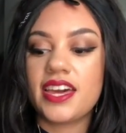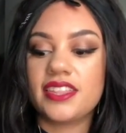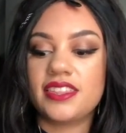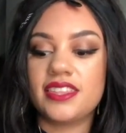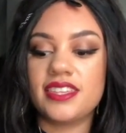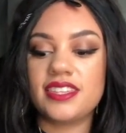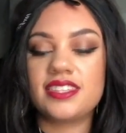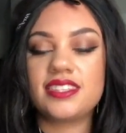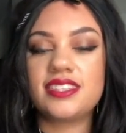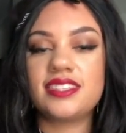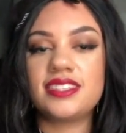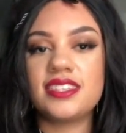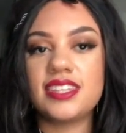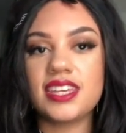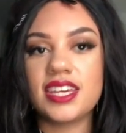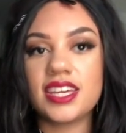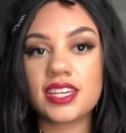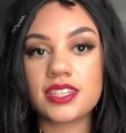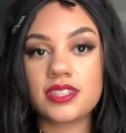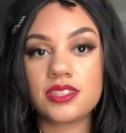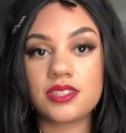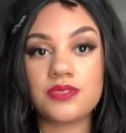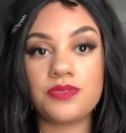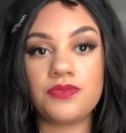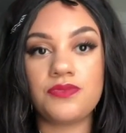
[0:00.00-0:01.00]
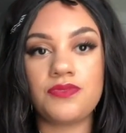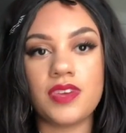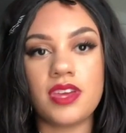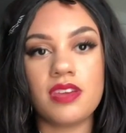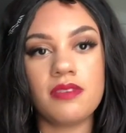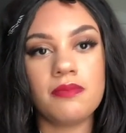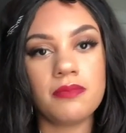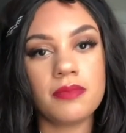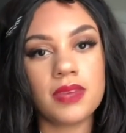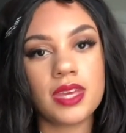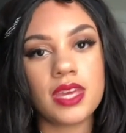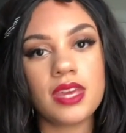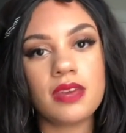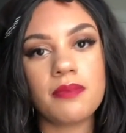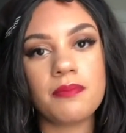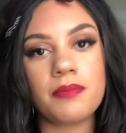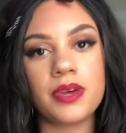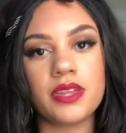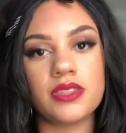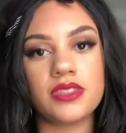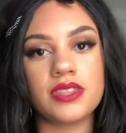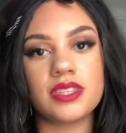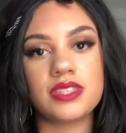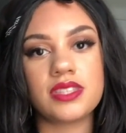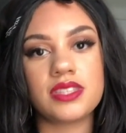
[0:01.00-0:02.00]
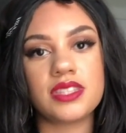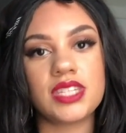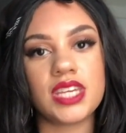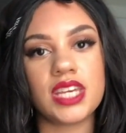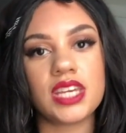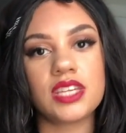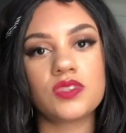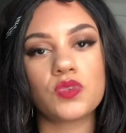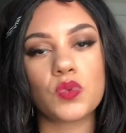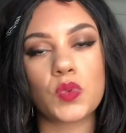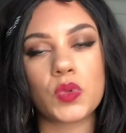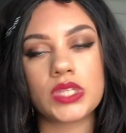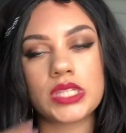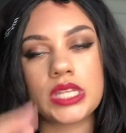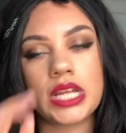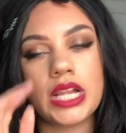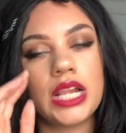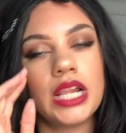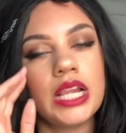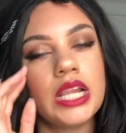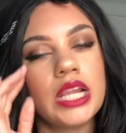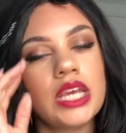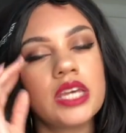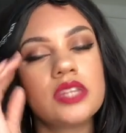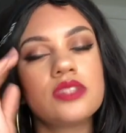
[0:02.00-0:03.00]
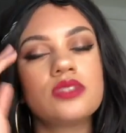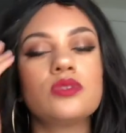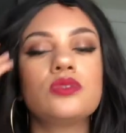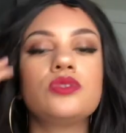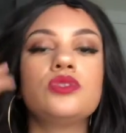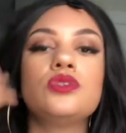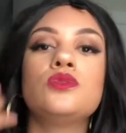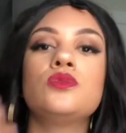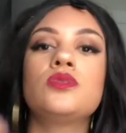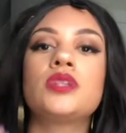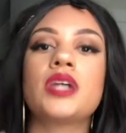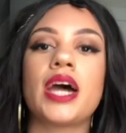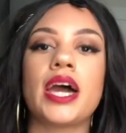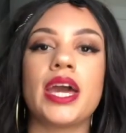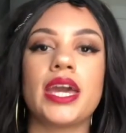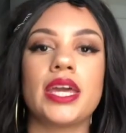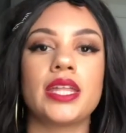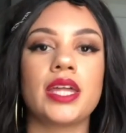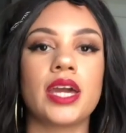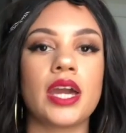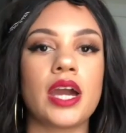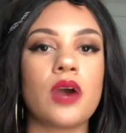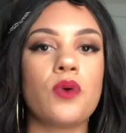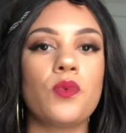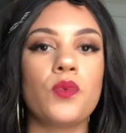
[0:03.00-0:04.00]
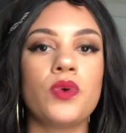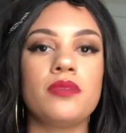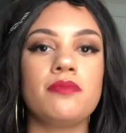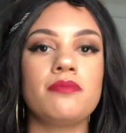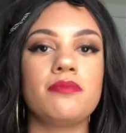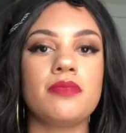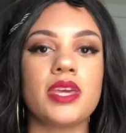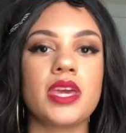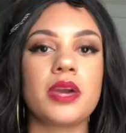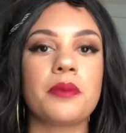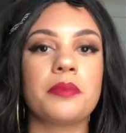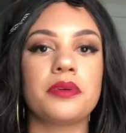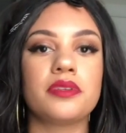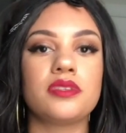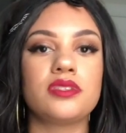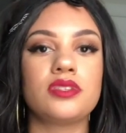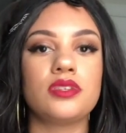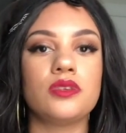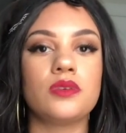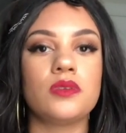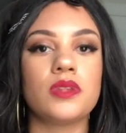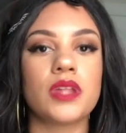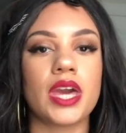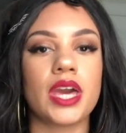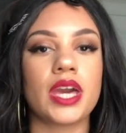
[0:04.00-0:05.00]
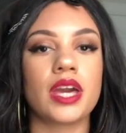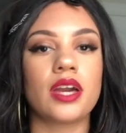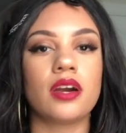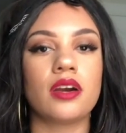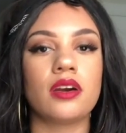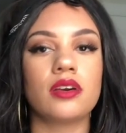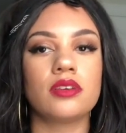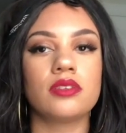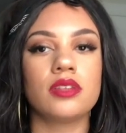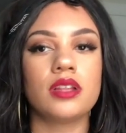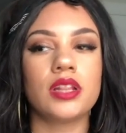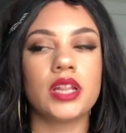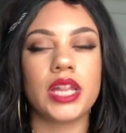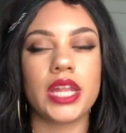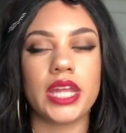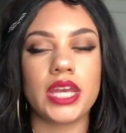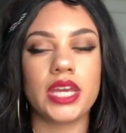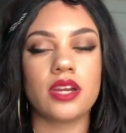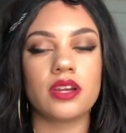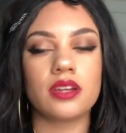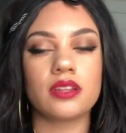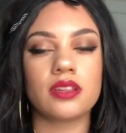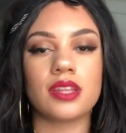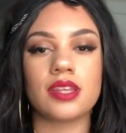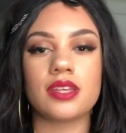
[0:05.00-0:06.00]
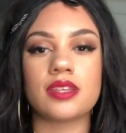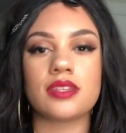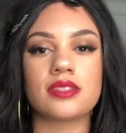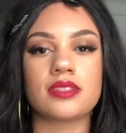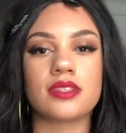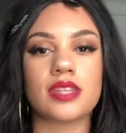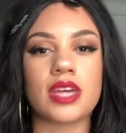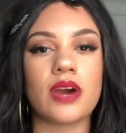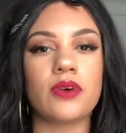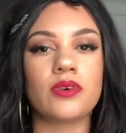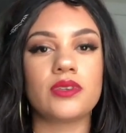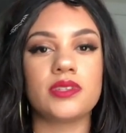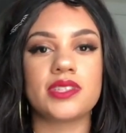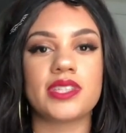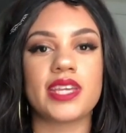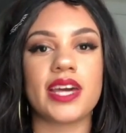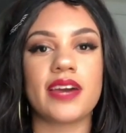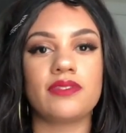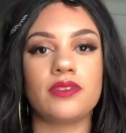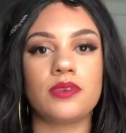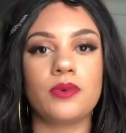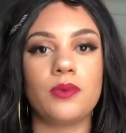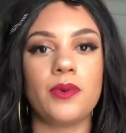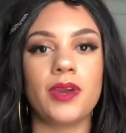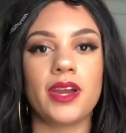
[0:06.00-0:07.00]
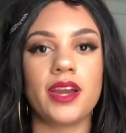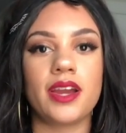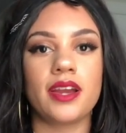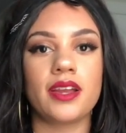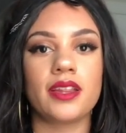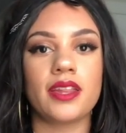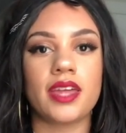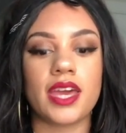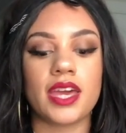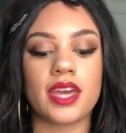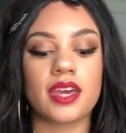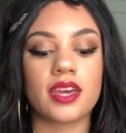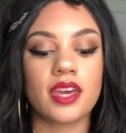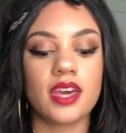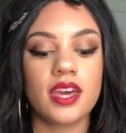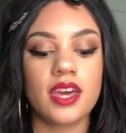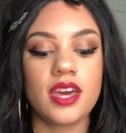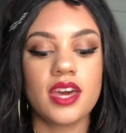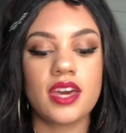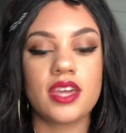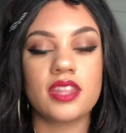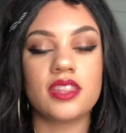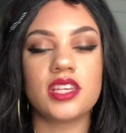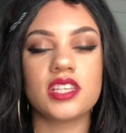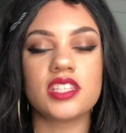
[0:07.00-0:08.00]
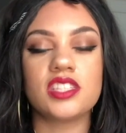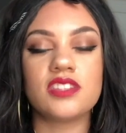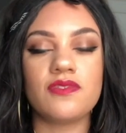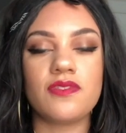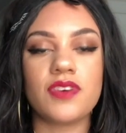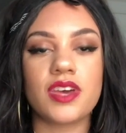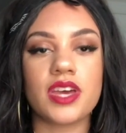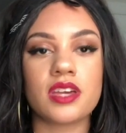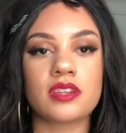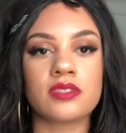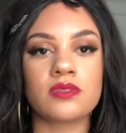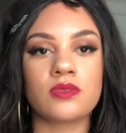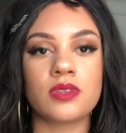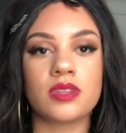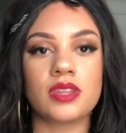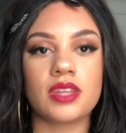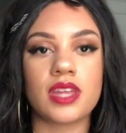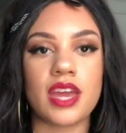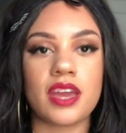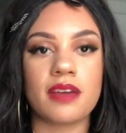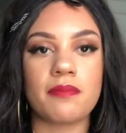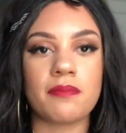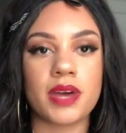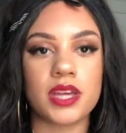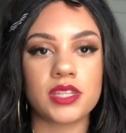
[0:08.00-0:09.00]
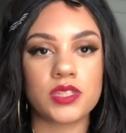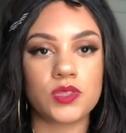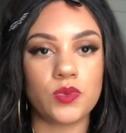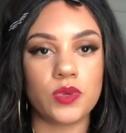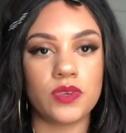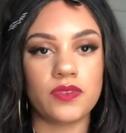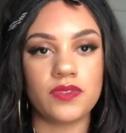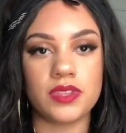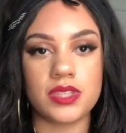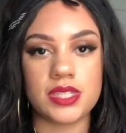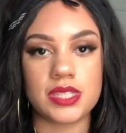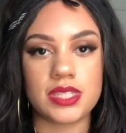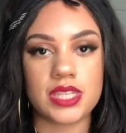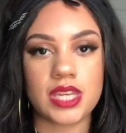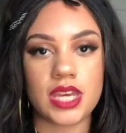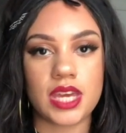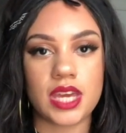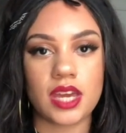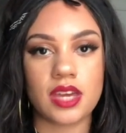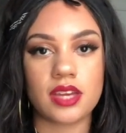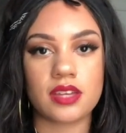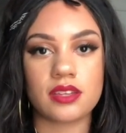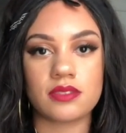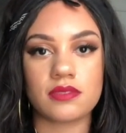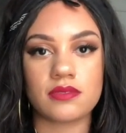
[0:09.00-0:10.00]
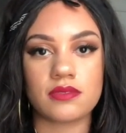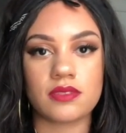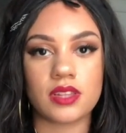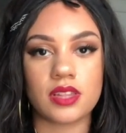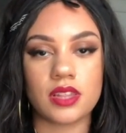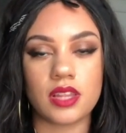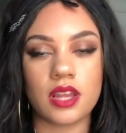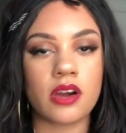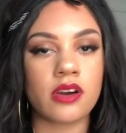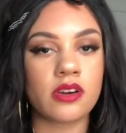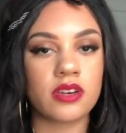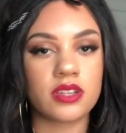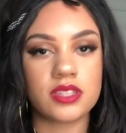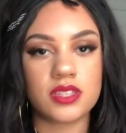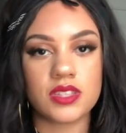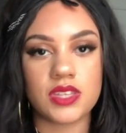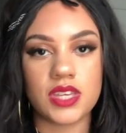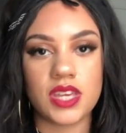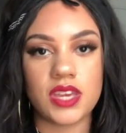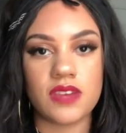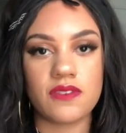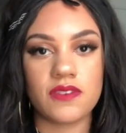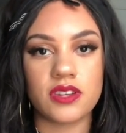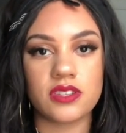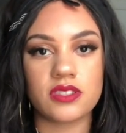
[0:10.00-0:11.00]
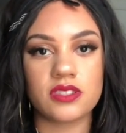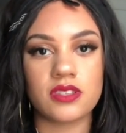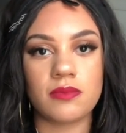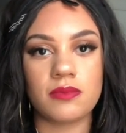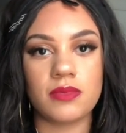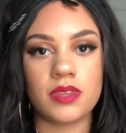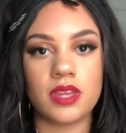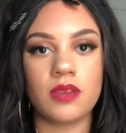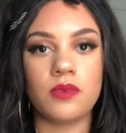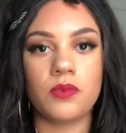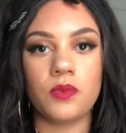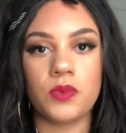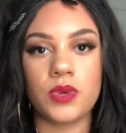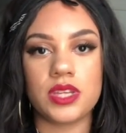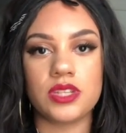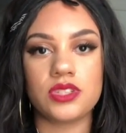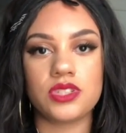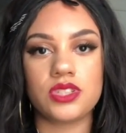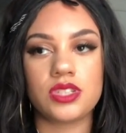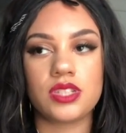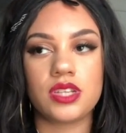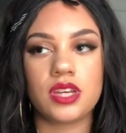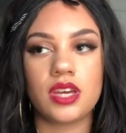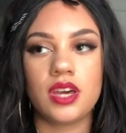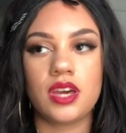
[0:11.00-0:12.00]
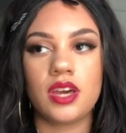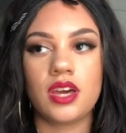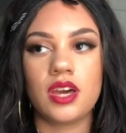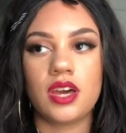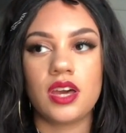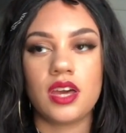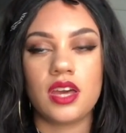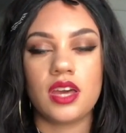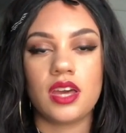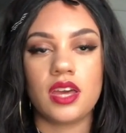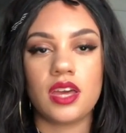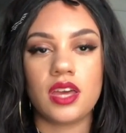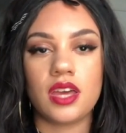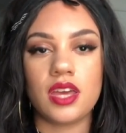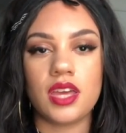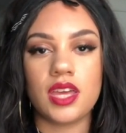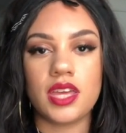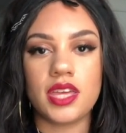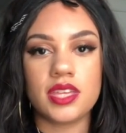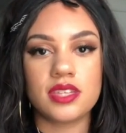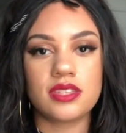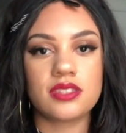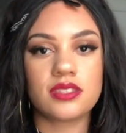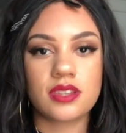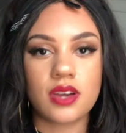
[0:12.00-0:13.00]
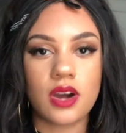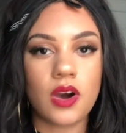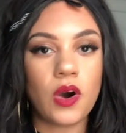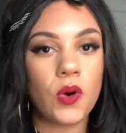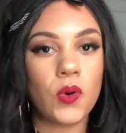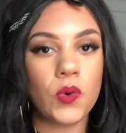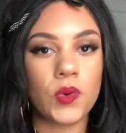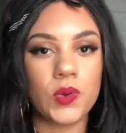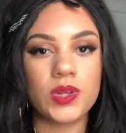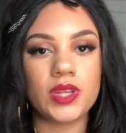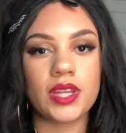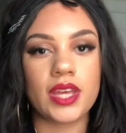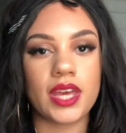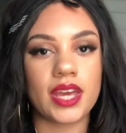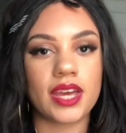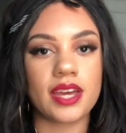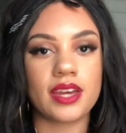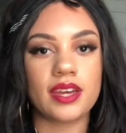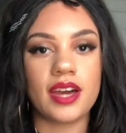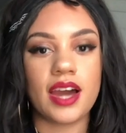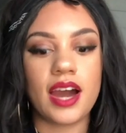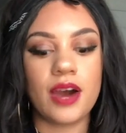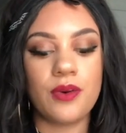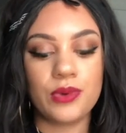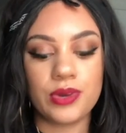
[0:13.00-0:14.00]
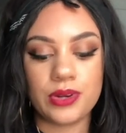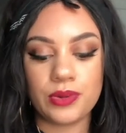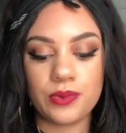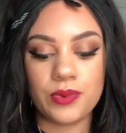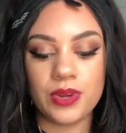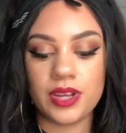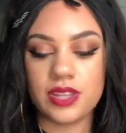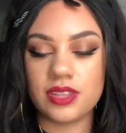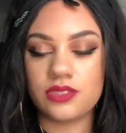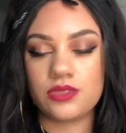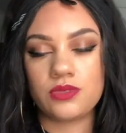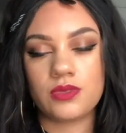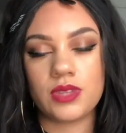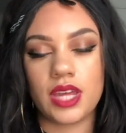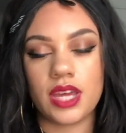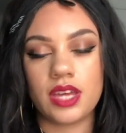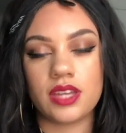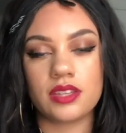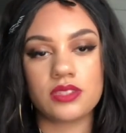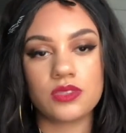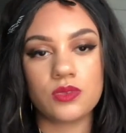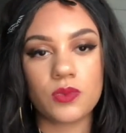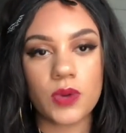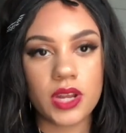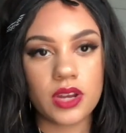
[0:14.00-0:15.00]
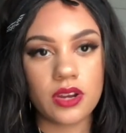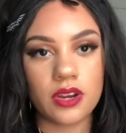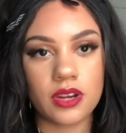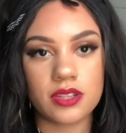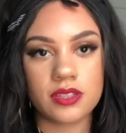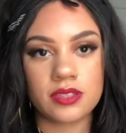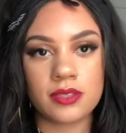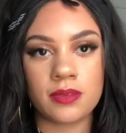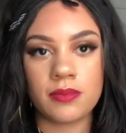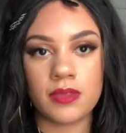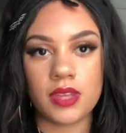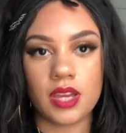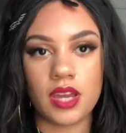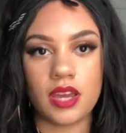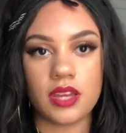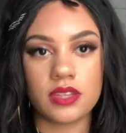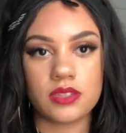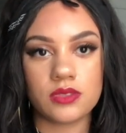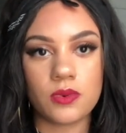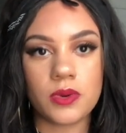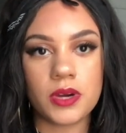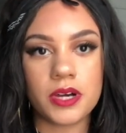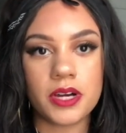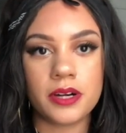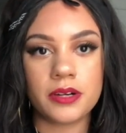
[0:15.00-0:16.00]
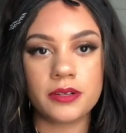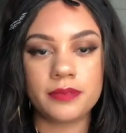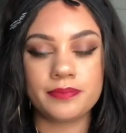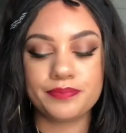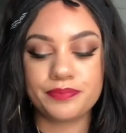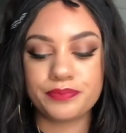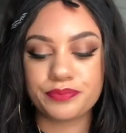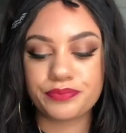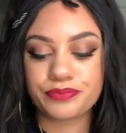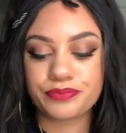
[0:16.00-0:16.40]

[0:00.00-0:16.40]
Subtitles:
The 6 fit me, but the 6 was a little too tight. Like, I wouldn't be able to like layer this. I would just have to wear like this vest with like my Swiftly Tech long sleeve or something, which is cold. Like, I want to wear this with like a sweater or something as well.